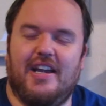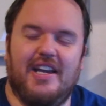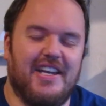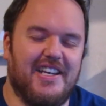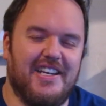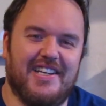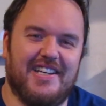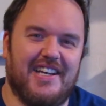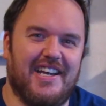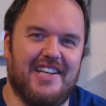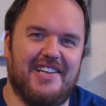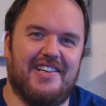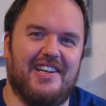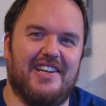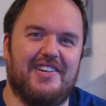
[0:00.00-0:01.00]
I,
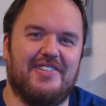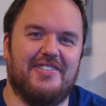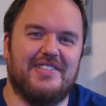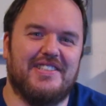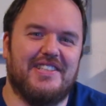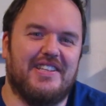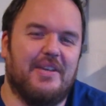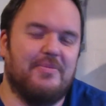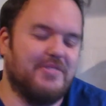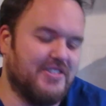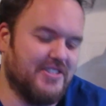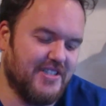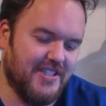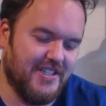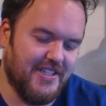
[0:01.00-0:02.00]
don't, I don't know what to tell you. I'm
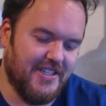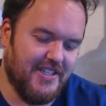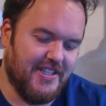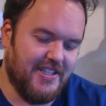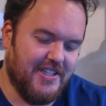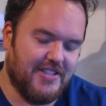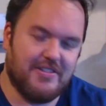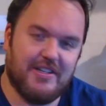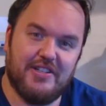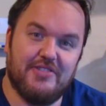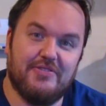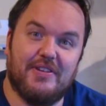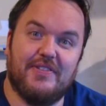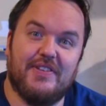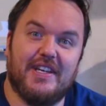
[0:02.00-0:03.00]
just trying to
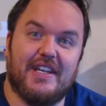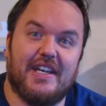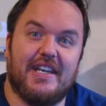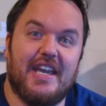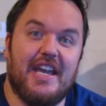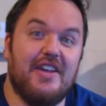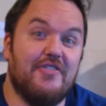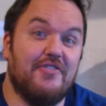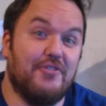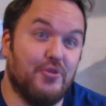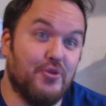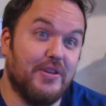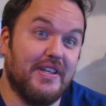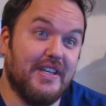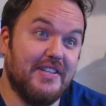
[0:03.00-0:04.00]
do whatever the heck I can
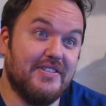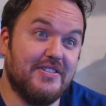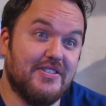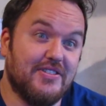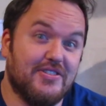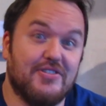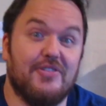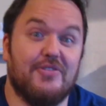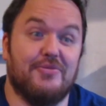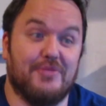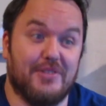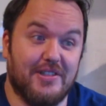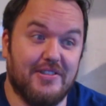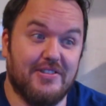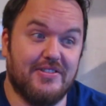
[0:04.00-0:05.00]
for this so it
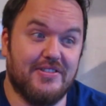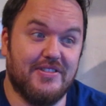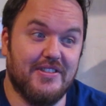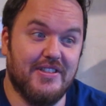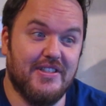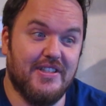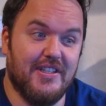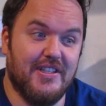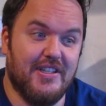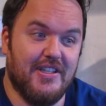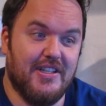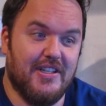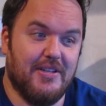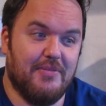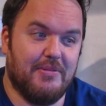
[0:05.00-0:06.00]
works.
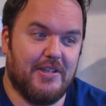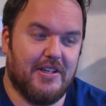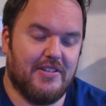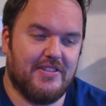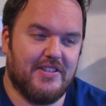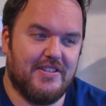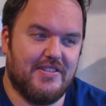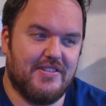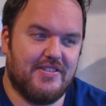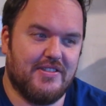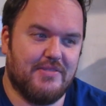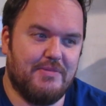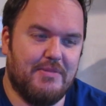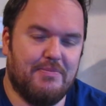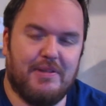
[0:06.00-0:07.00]
Because this is
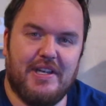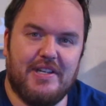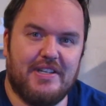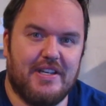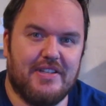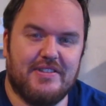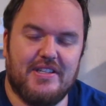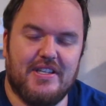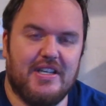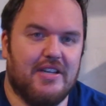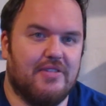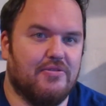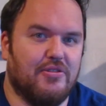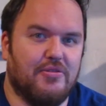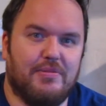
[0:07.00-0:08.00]
just me playtesting
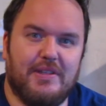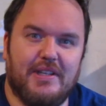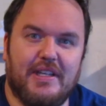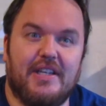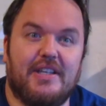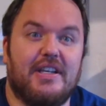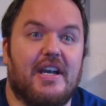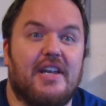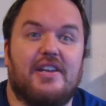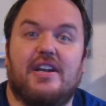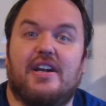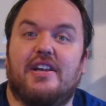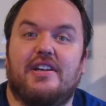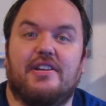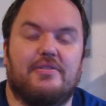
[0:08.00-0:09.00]
and role-playing and yada
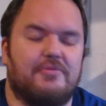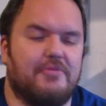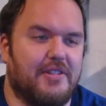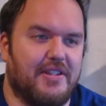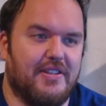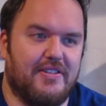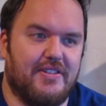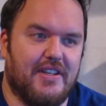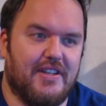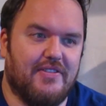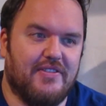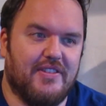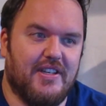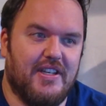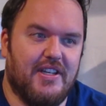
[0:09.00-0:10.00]
yadaing with this
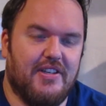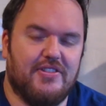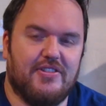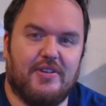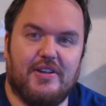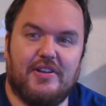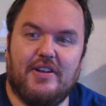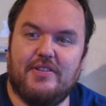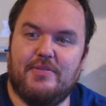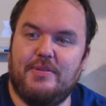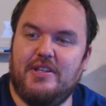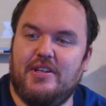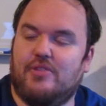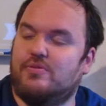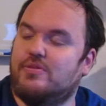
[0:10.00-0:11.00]
stuff. So I don't have to
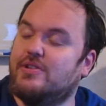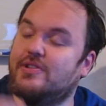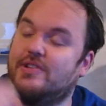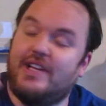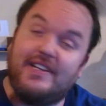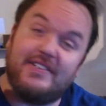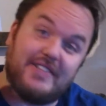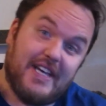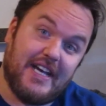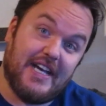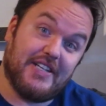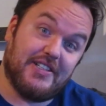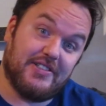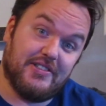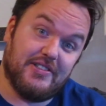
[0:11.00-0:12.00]
be a world-class
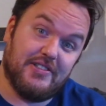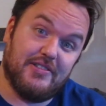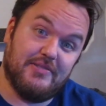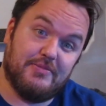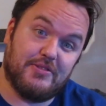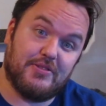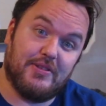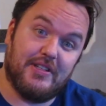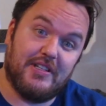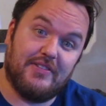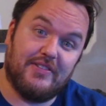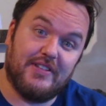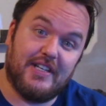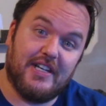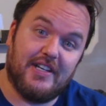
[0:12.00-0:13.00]
actor portraying
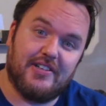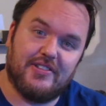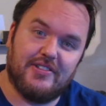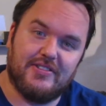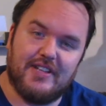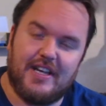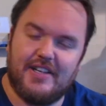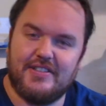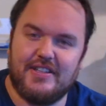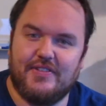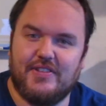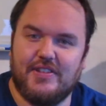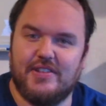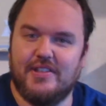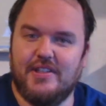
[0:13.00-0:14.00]
different characters. I just have
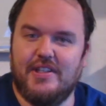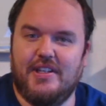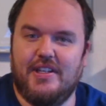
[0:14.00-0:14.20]
to